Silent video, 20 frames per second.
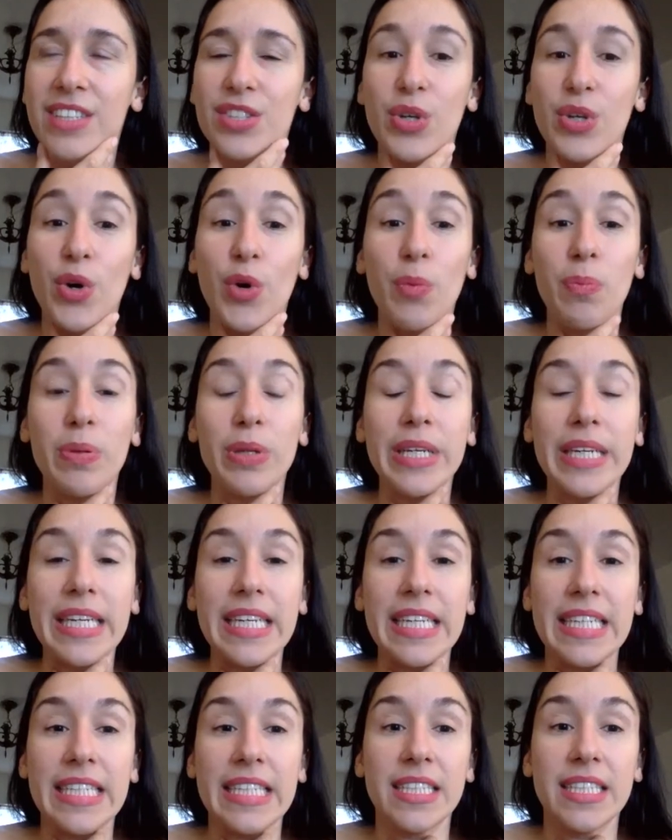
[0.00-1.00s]
so
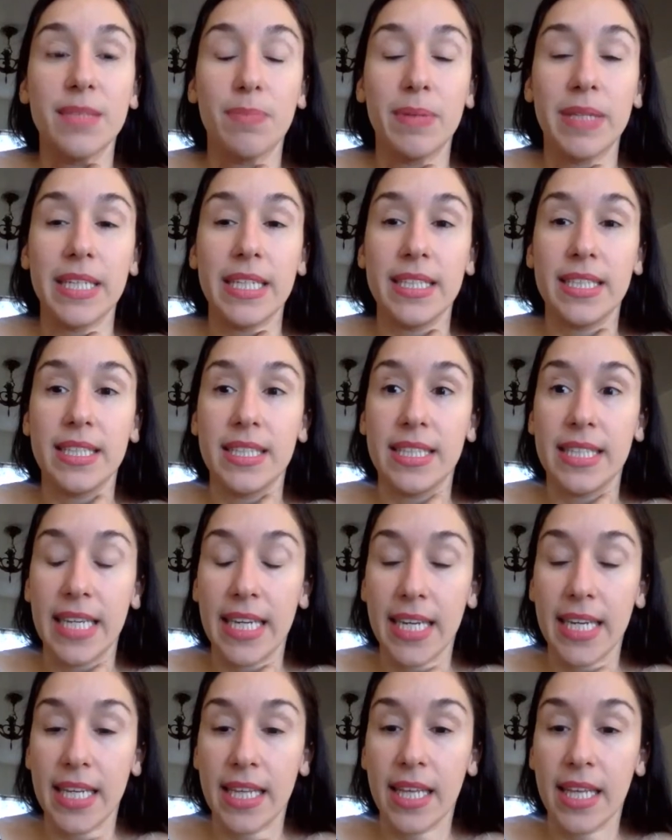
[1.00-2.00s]
please
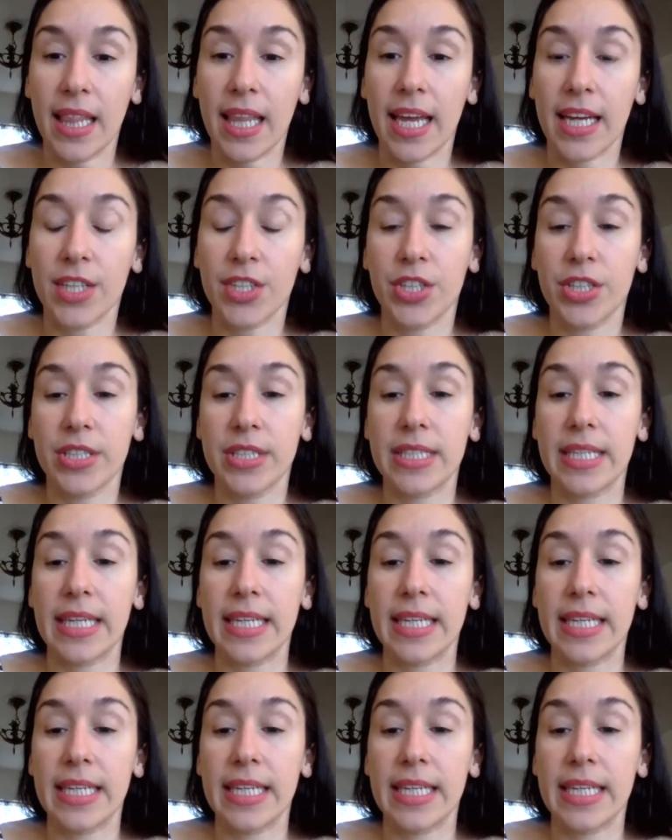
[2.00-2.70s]
see the lectures.